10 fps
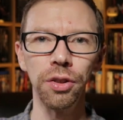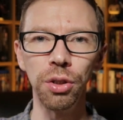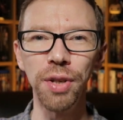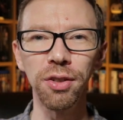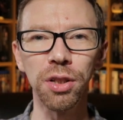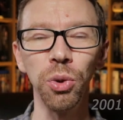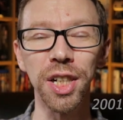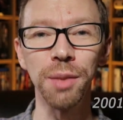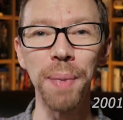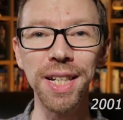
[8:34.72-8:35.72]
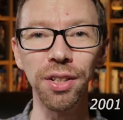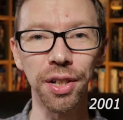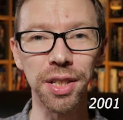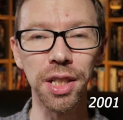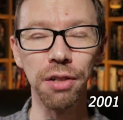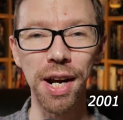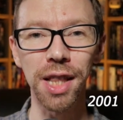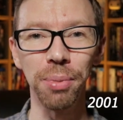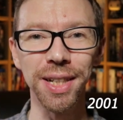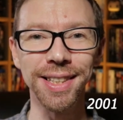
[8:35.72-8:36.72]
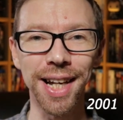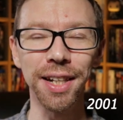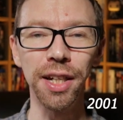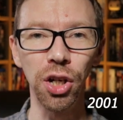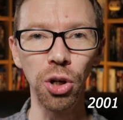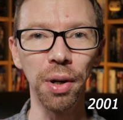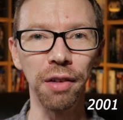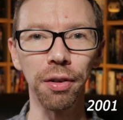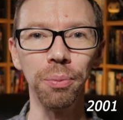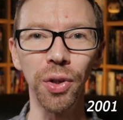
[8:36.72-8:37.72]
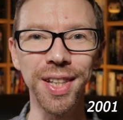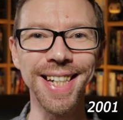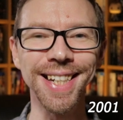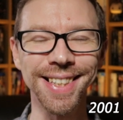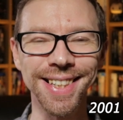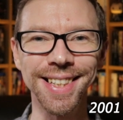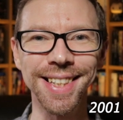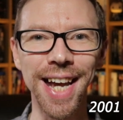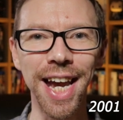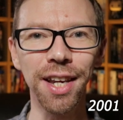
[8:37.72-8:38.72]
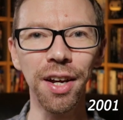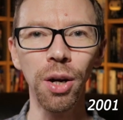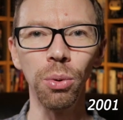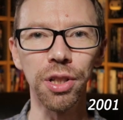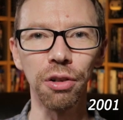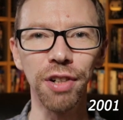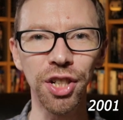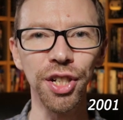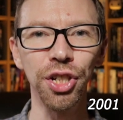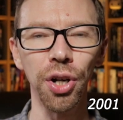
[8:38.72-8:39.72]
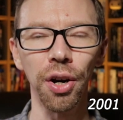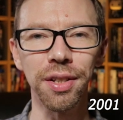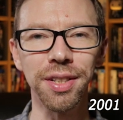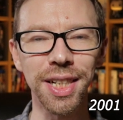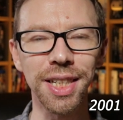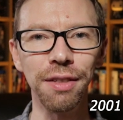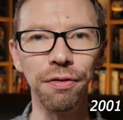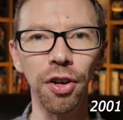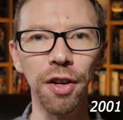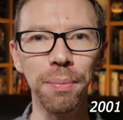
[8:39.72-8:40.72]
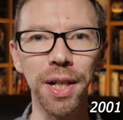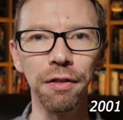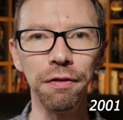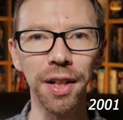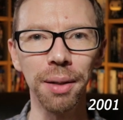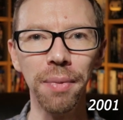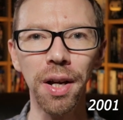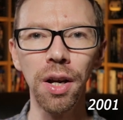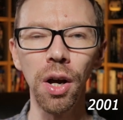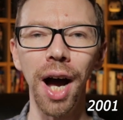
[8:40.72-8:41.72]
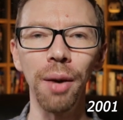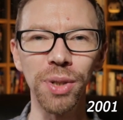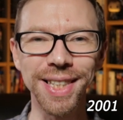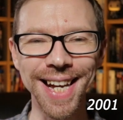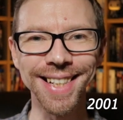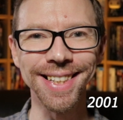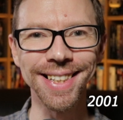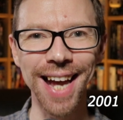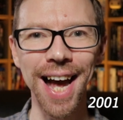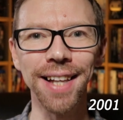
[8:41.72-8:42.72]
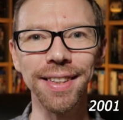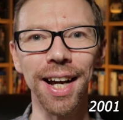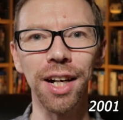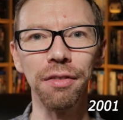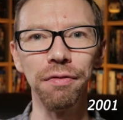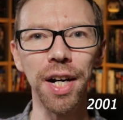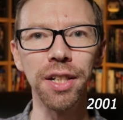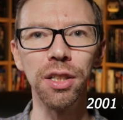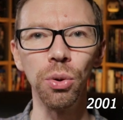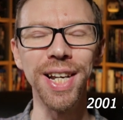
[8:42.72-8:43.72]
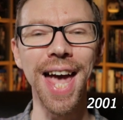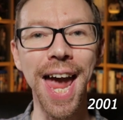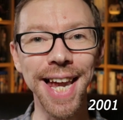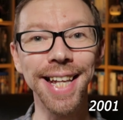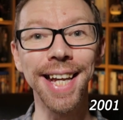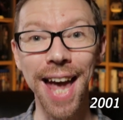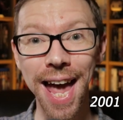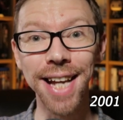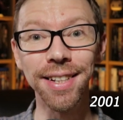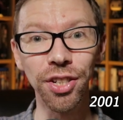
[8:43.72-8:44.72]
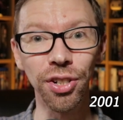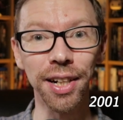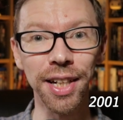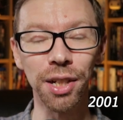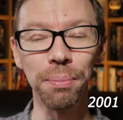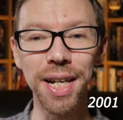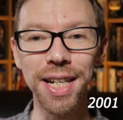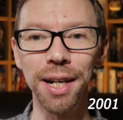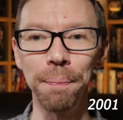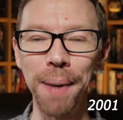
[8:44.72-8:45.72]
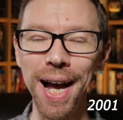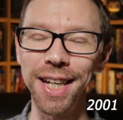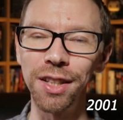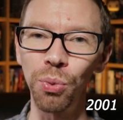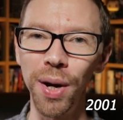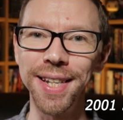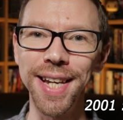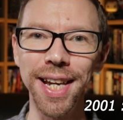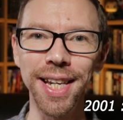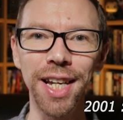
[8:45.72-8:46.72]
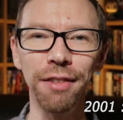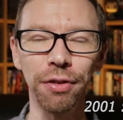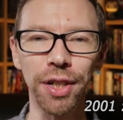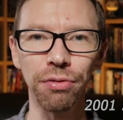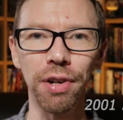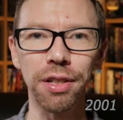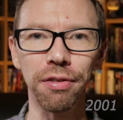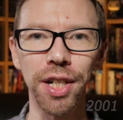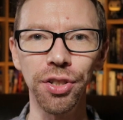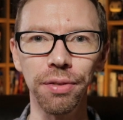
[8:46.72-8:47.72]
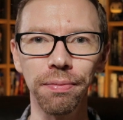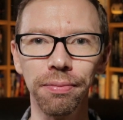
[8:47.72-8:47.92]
2001 A Space Odyssey, directed by Stanley Kubrick from 1968, was originally shot on 65mm film and was then scanned and converted to an 8K digital intermediate back in 2018 for this restoration.